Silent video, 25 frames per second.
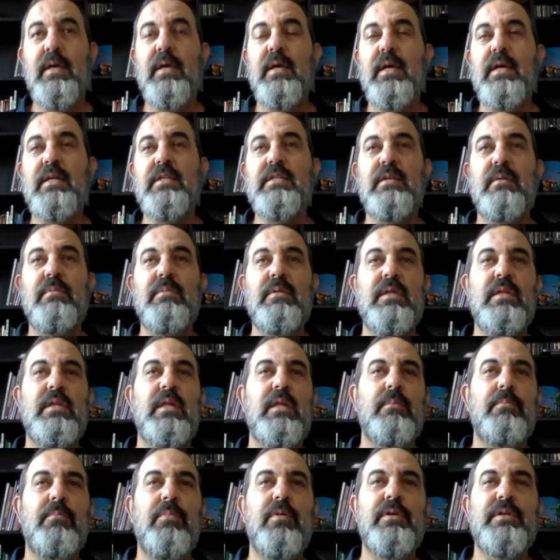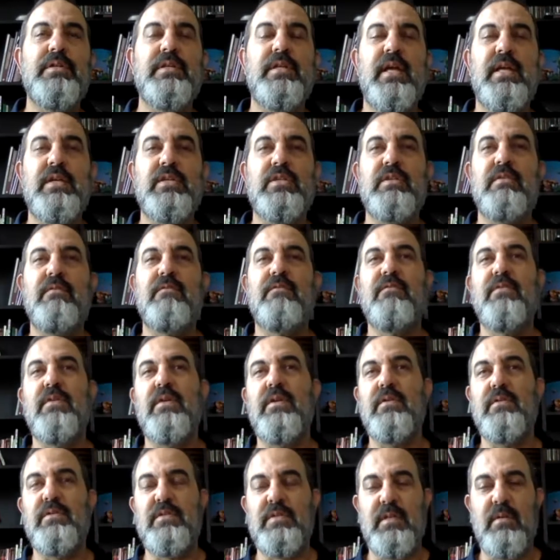It's something that a person actually
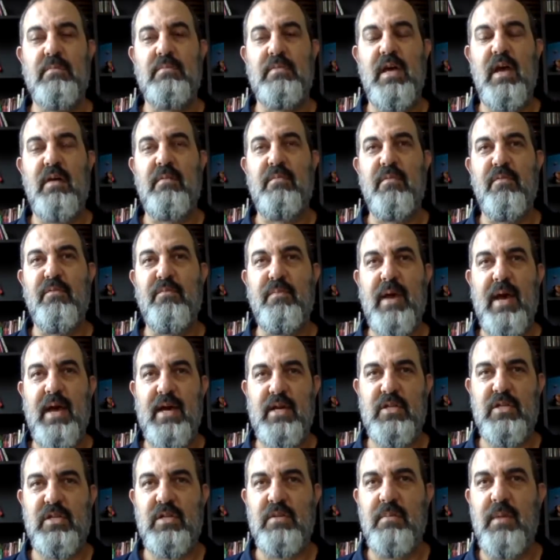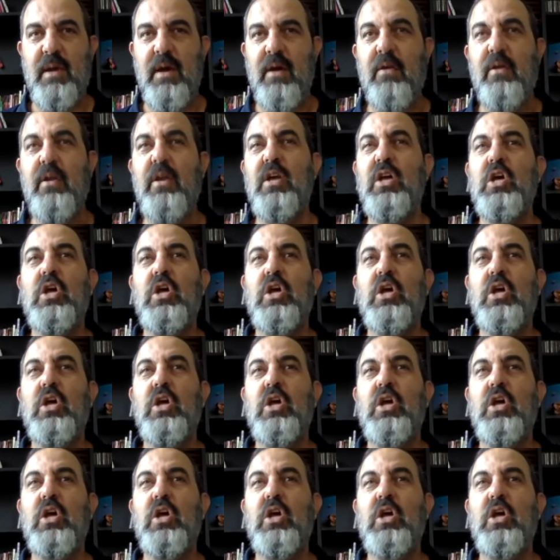feels some type of passion about.